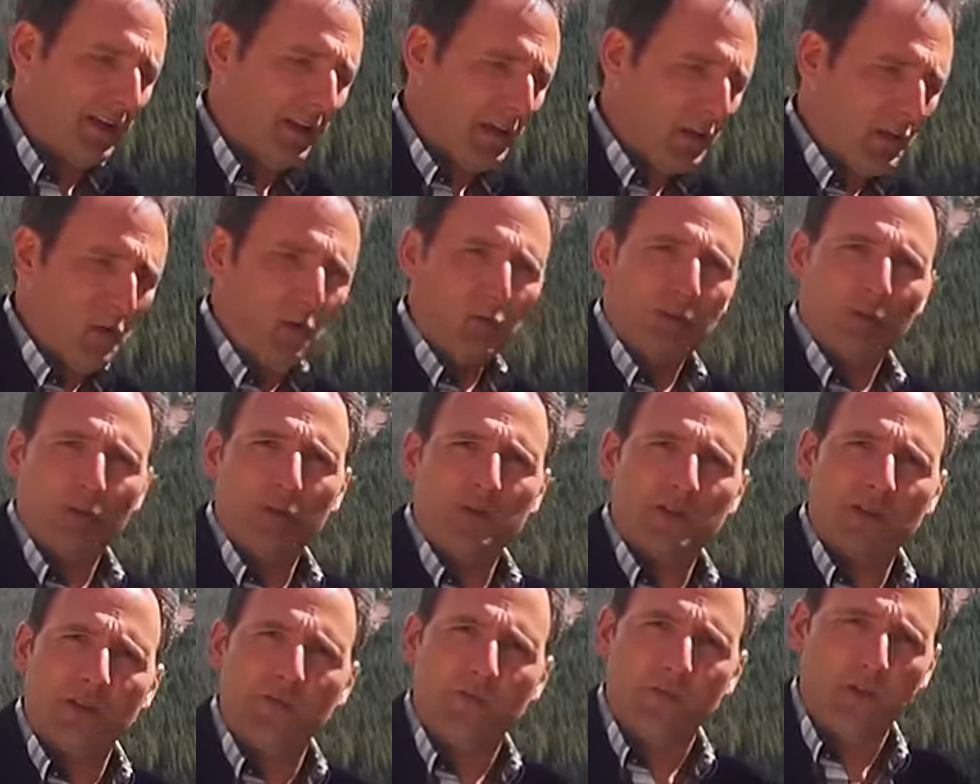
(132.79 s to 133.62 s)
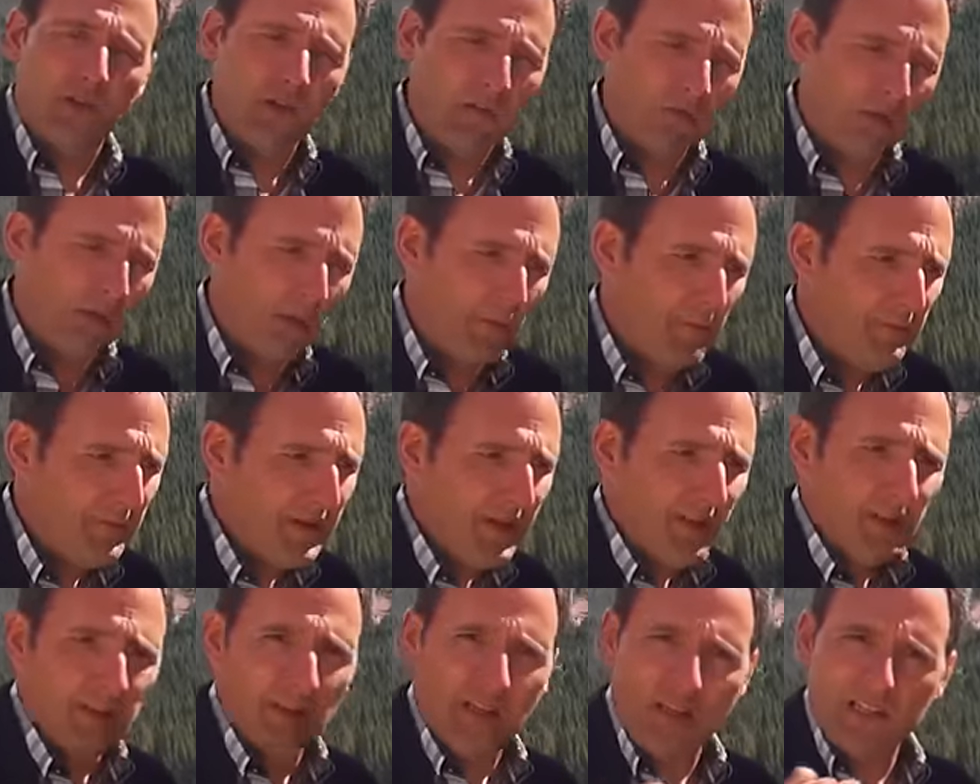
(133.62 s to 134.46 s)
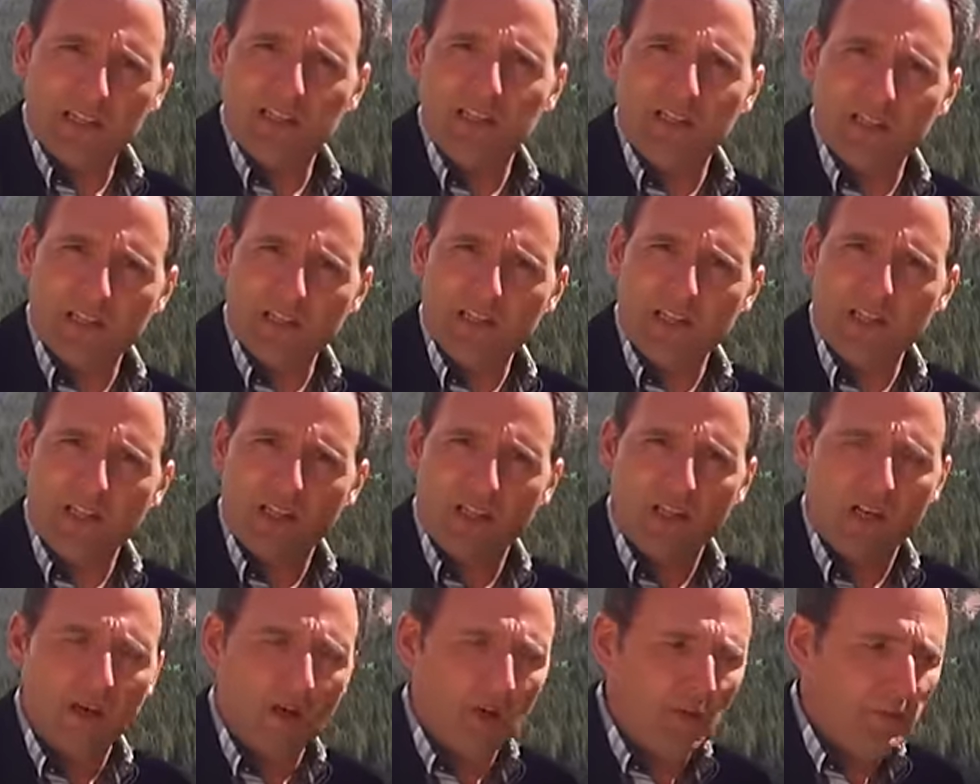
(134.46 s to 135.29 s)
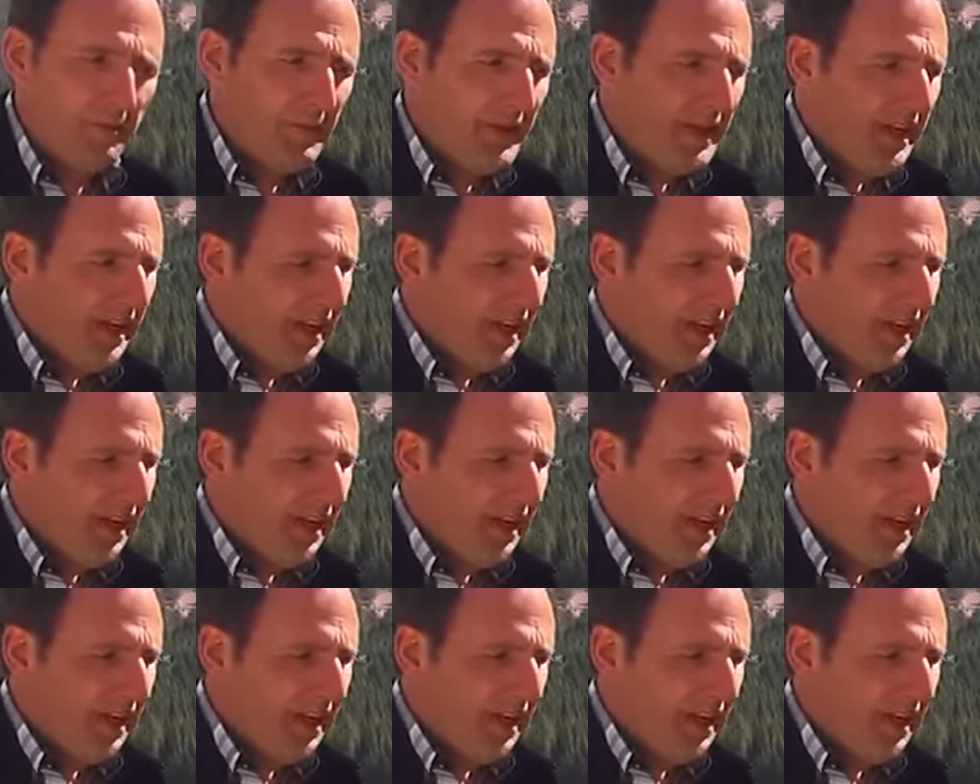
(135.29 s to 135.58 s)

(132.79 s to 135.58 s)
the gurus at Volvo, Lex, the C E O,